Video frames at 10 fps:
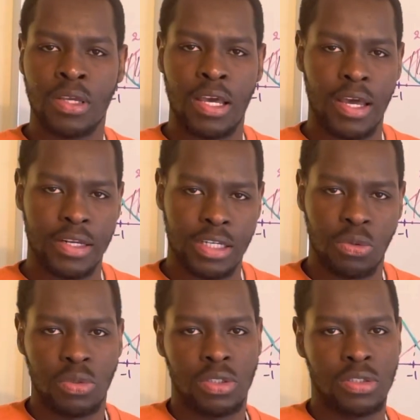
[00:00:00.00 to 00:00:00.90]
and I
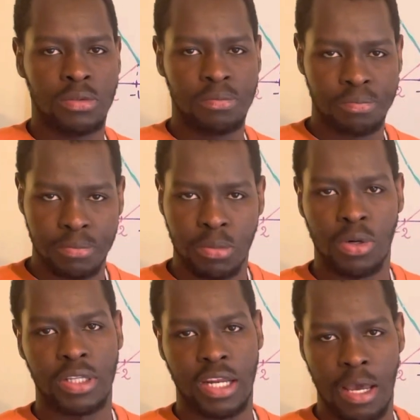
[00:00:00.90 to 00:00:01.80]
will be more
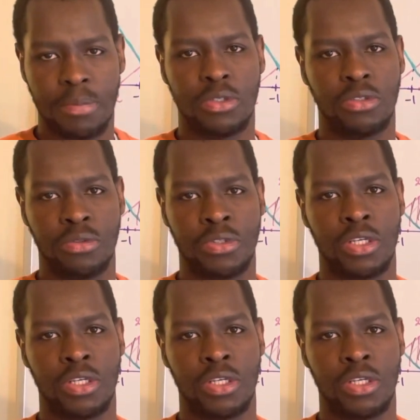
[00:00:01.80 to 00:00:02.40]
than happy to do so